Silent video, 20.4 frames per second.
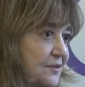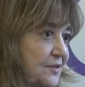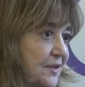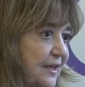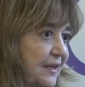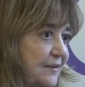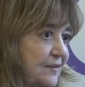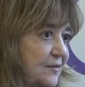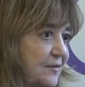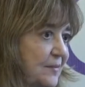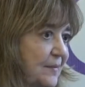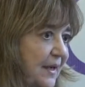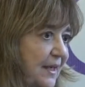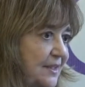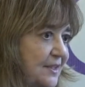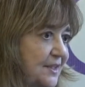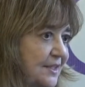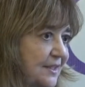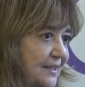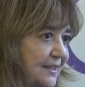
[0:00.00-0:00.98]

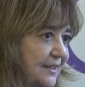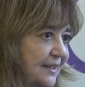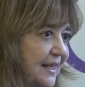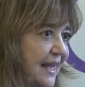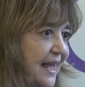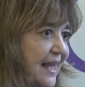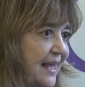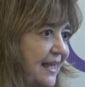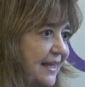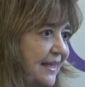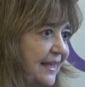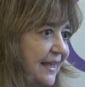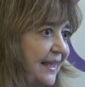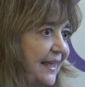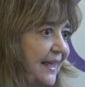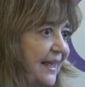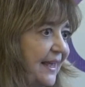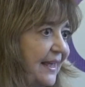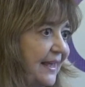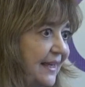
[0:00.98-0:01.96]
transformation
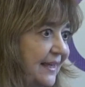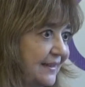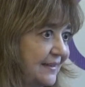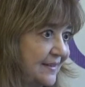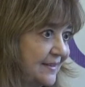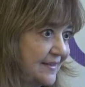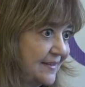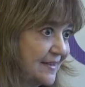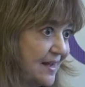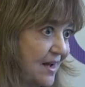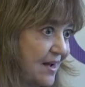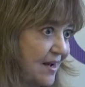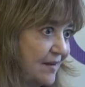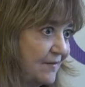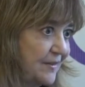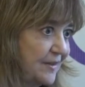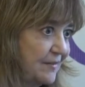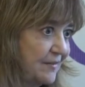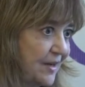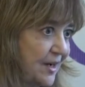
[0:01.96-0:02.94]
and
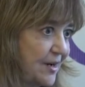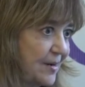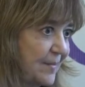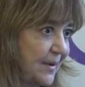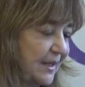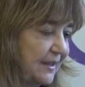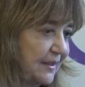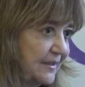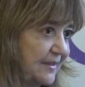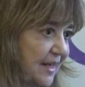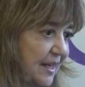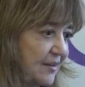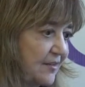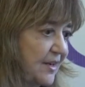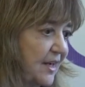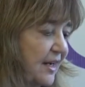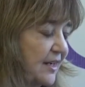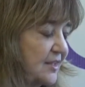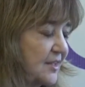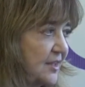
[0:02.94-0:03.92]
solve environmental
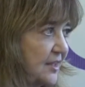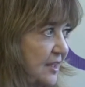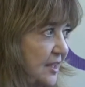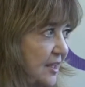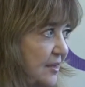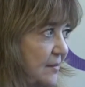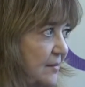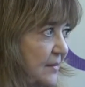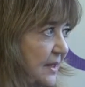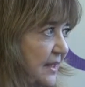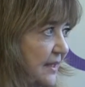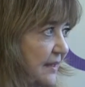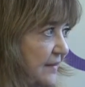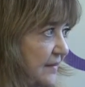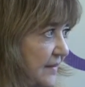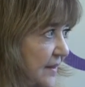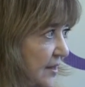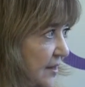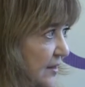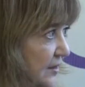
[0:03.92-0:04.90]
degradation. It
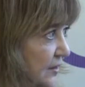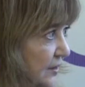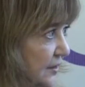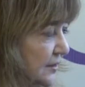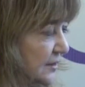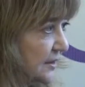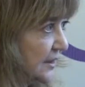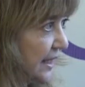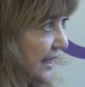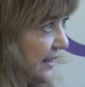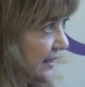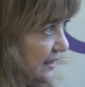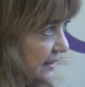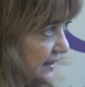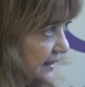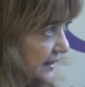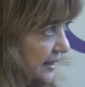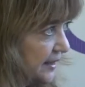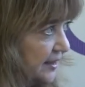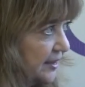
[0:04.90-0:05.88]
means the old kind
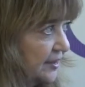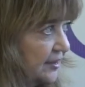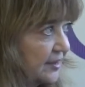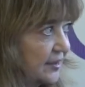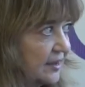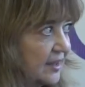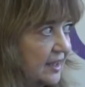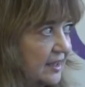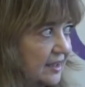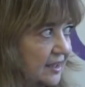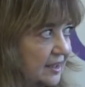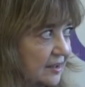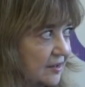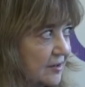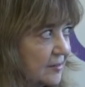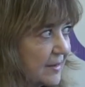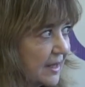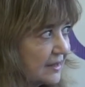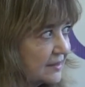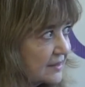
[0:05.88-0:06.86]
of linear and
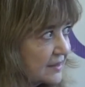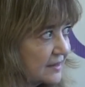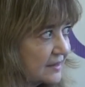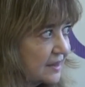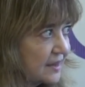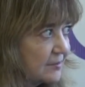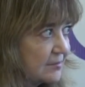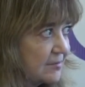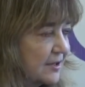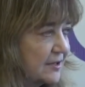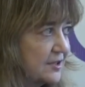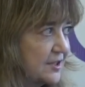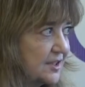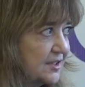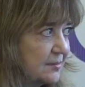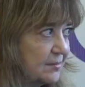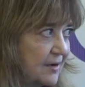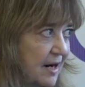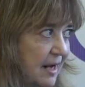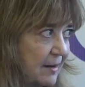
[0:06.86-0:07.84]
incremental approach
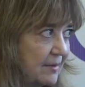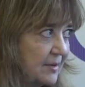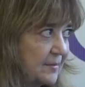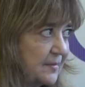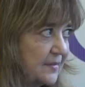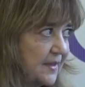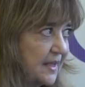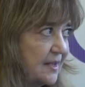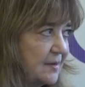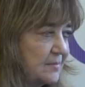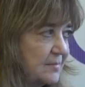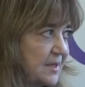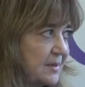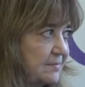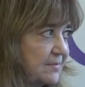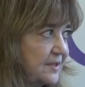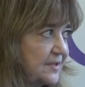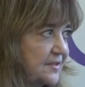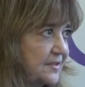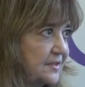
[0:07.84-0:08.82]
to problems can't be
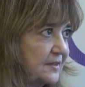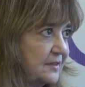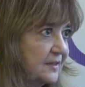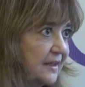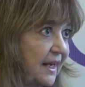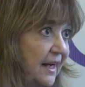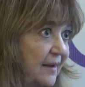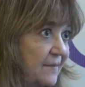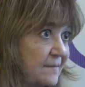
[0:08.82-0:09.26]
pursued.